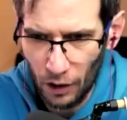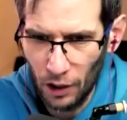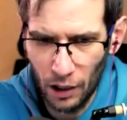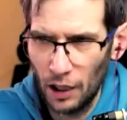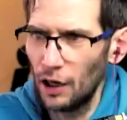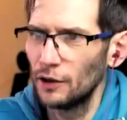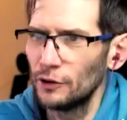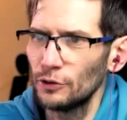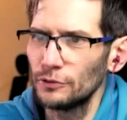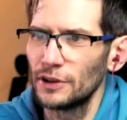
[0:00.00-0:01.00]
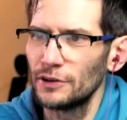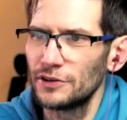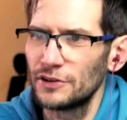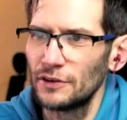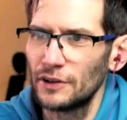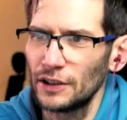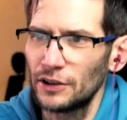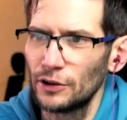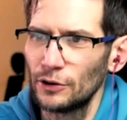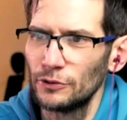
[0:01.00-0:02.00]
No, there is. Thank
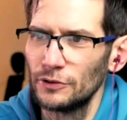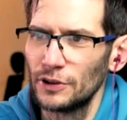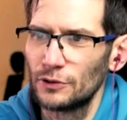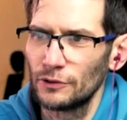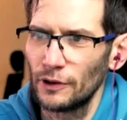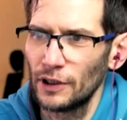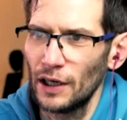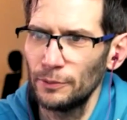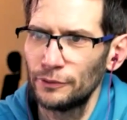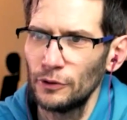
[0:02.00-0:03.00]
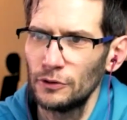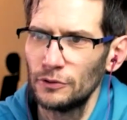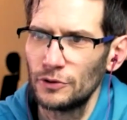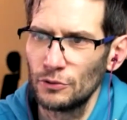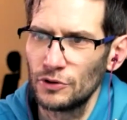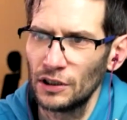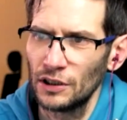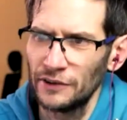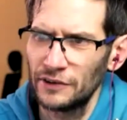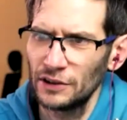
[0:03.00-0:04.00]
you. This was very helpful, Susan. I
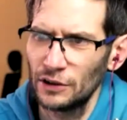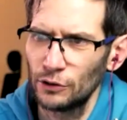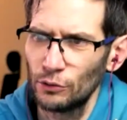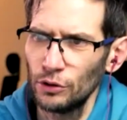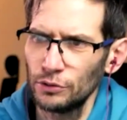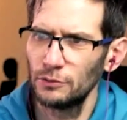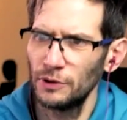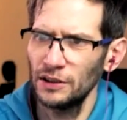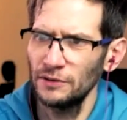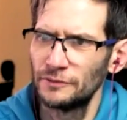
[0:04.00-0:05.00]
think that you wrote to me.